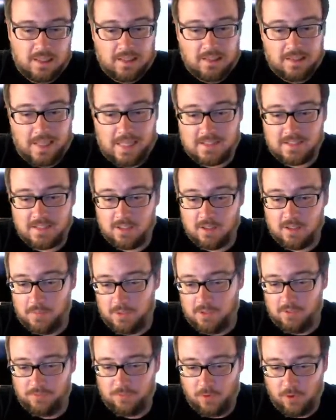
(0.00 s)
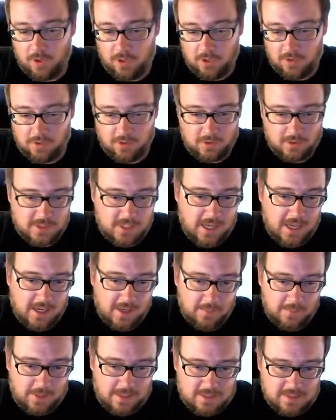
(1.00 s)
That's going to be for another
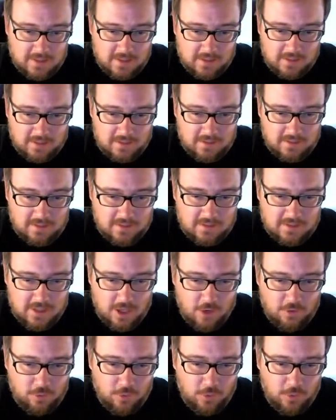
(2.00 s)
time. That's a tough